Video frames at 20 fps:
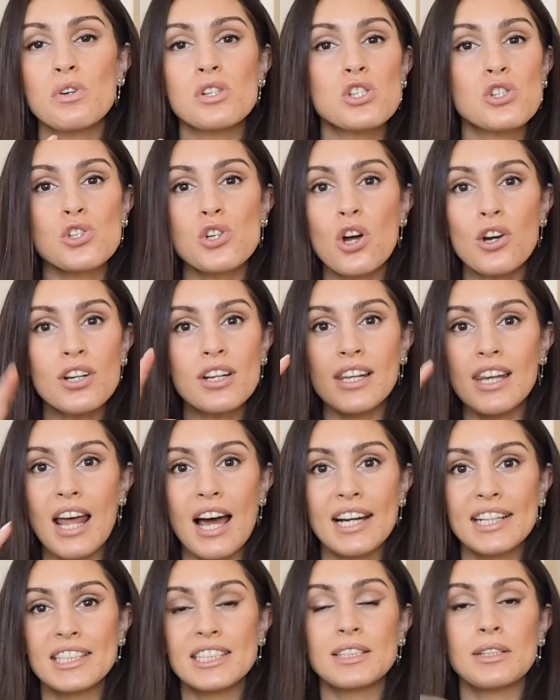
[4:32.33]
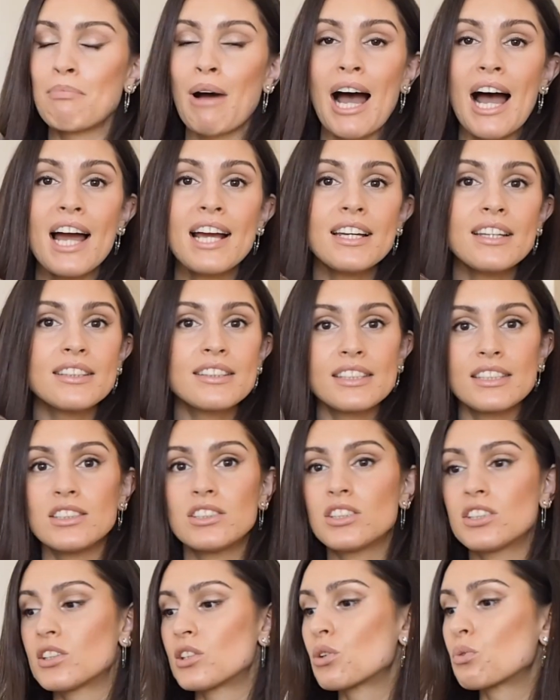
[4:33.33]
It's not a lined bag. The
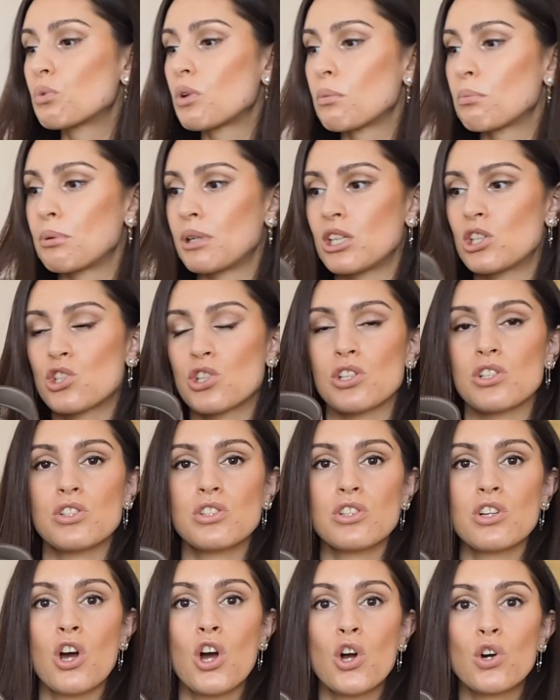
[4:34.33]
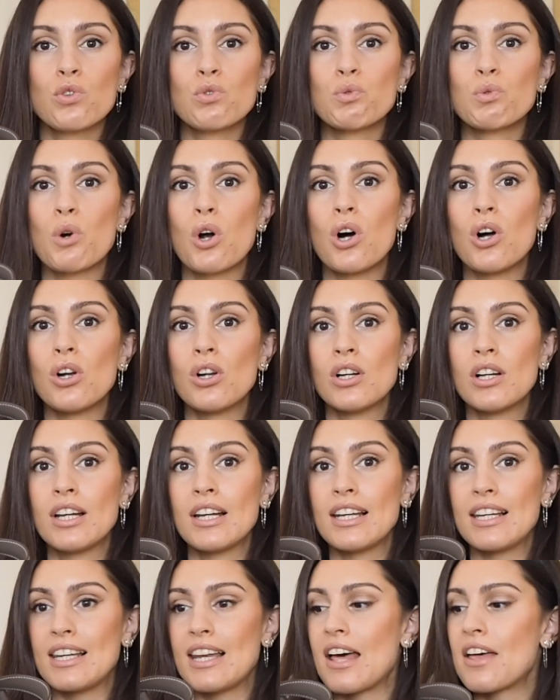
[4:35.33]
interior will be just raw
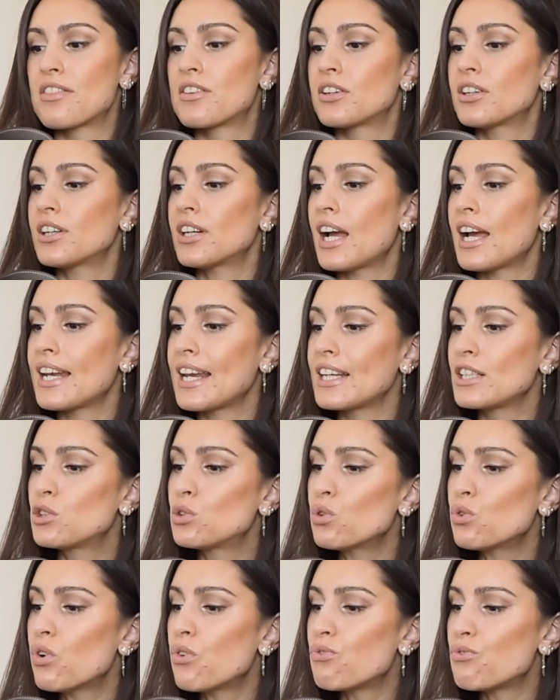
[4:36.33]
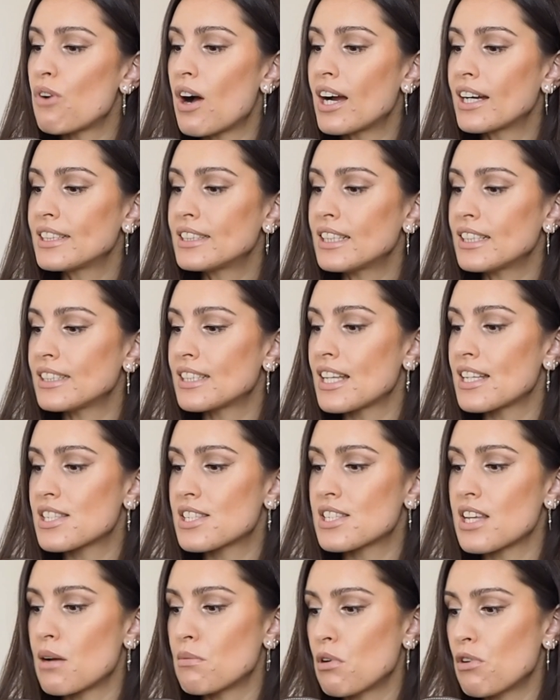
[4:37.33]
leather, and I do find that
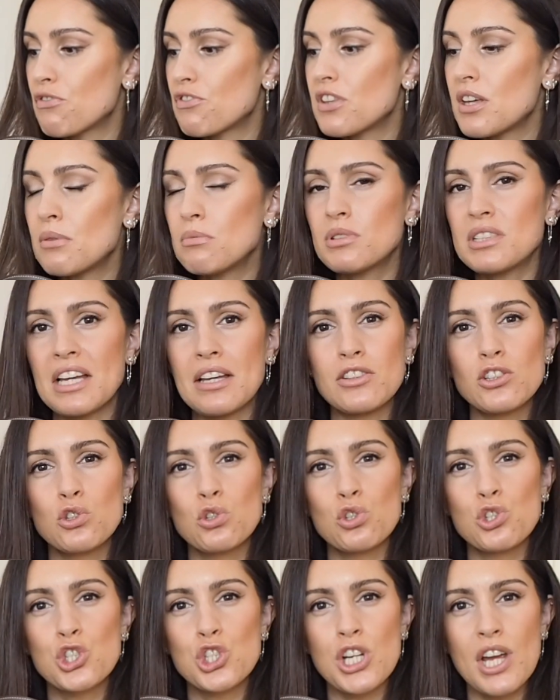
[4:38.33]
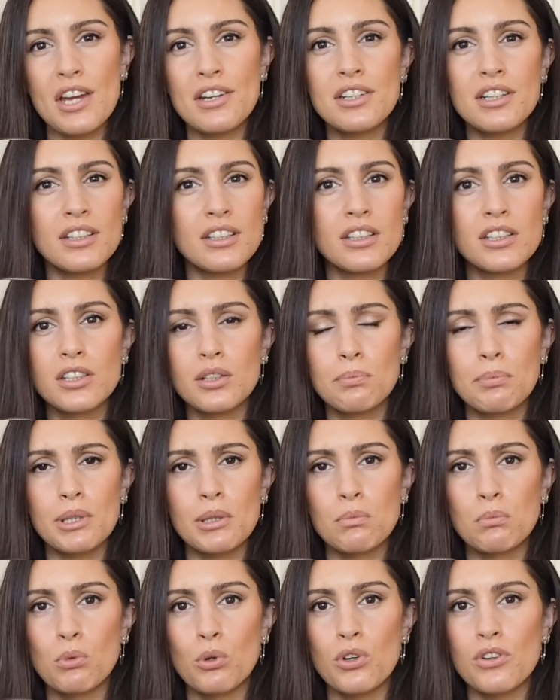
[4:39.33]
some of them tend to shed a little bit
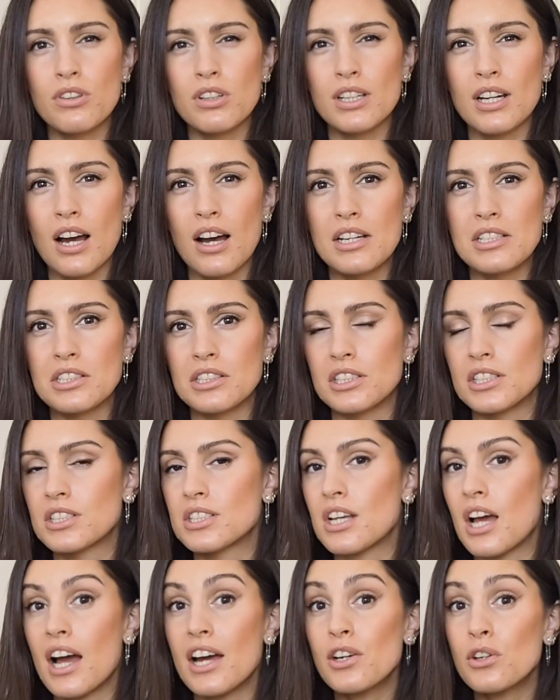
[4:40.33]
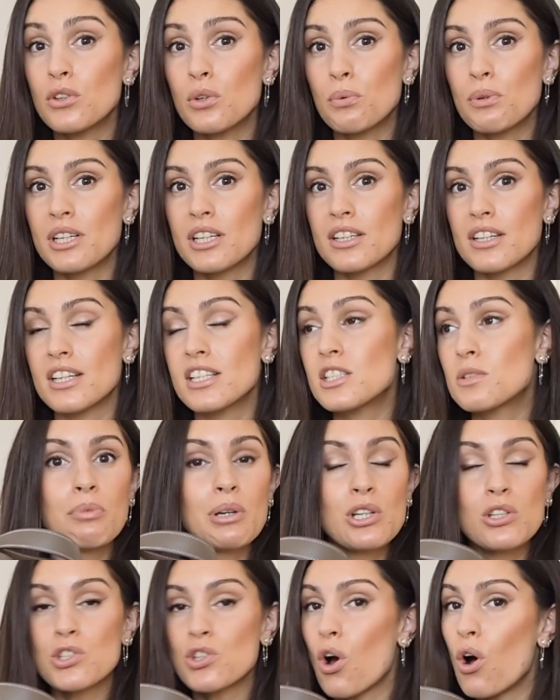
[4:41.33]
more than others. I don't know what it is,
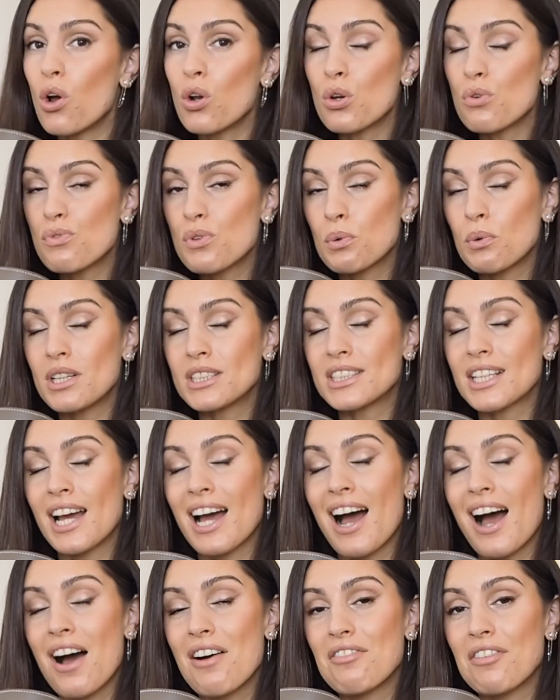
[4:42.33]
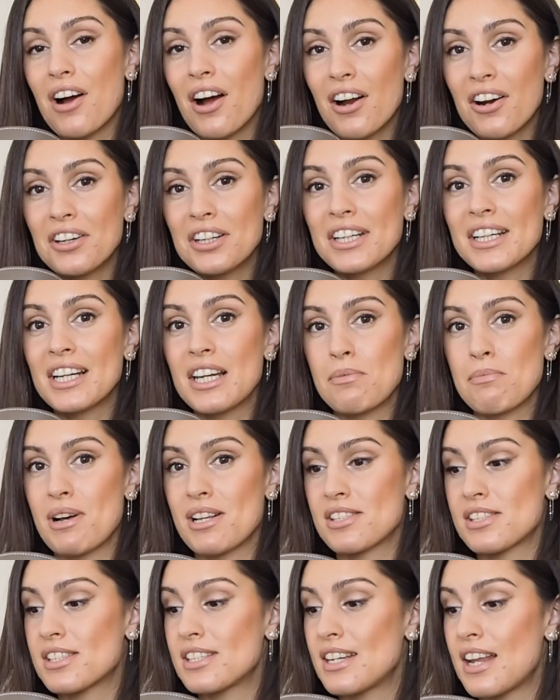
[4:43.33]
because all of the ones I have are in
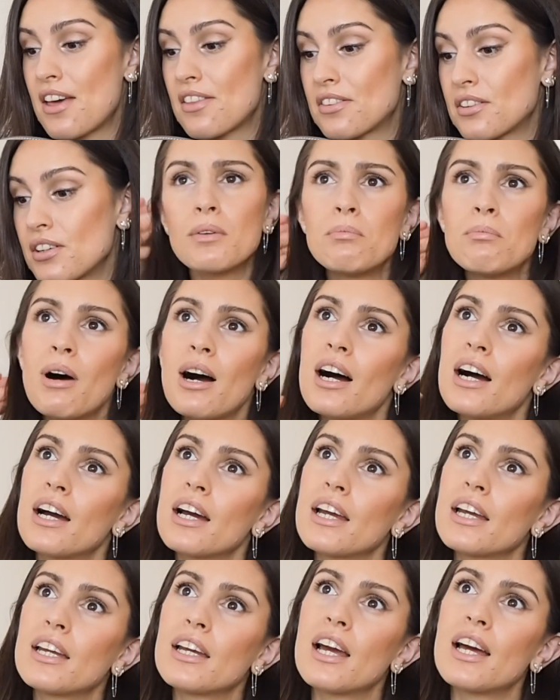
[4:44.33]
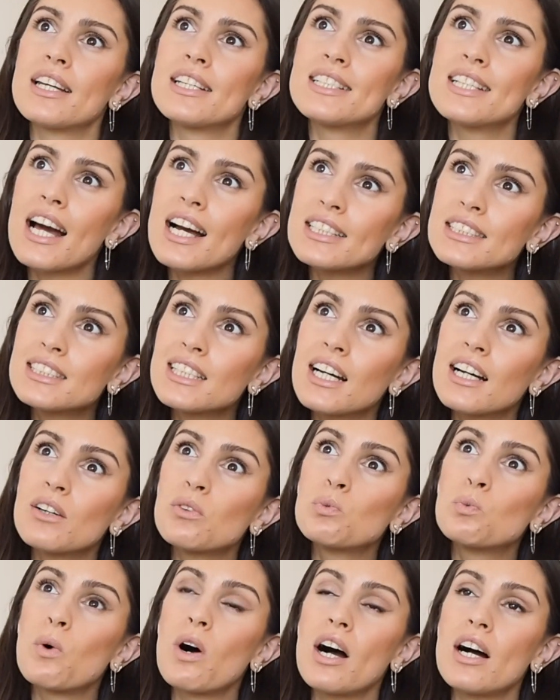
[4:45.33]
Clemence leather. My Nata
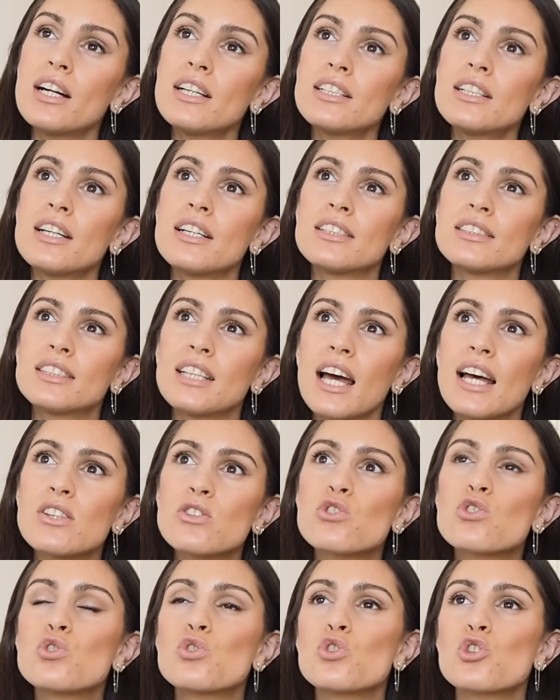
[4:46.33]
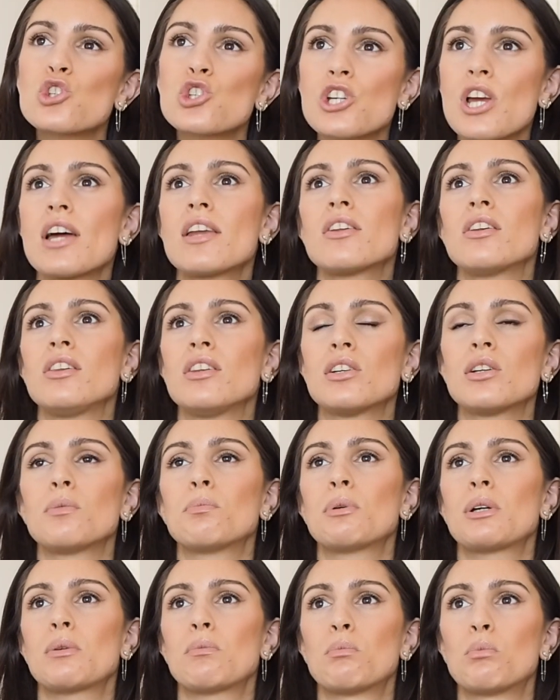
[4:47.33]
one tends to shed a little
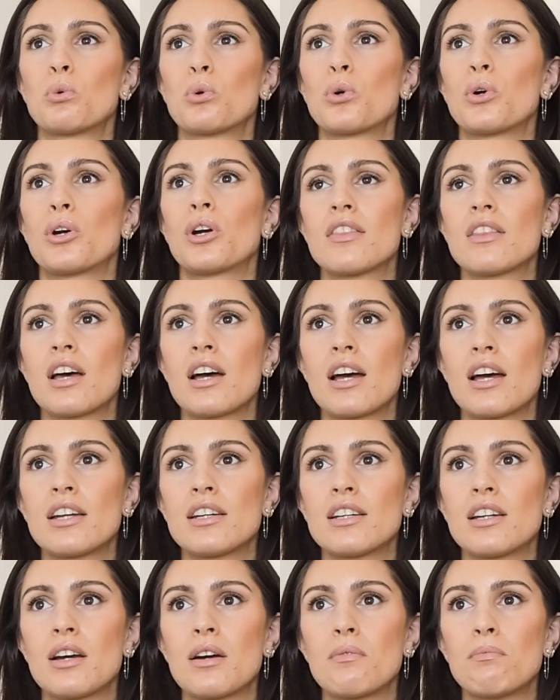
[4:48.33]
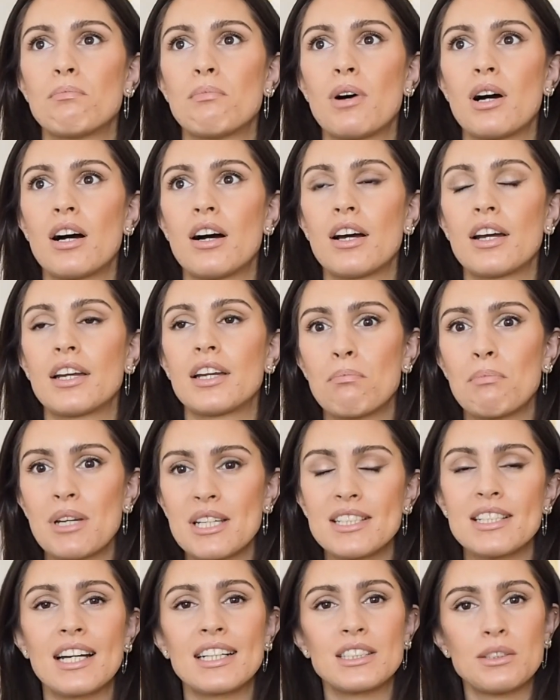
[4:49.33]
bit more than my
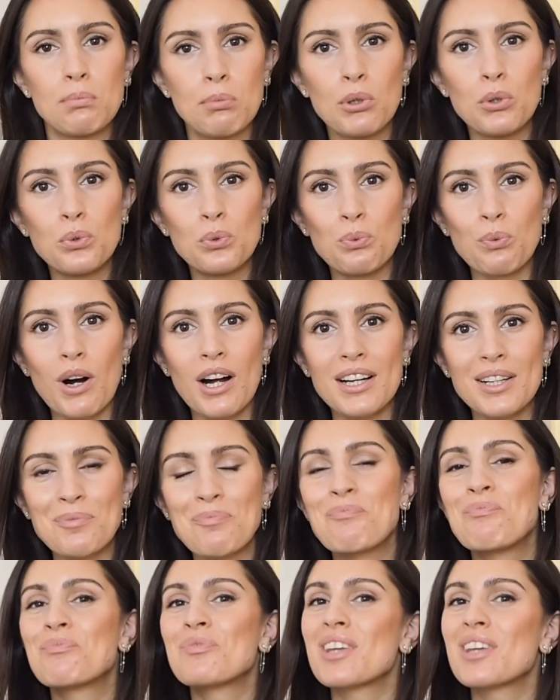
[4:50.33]
Midnight Blue one.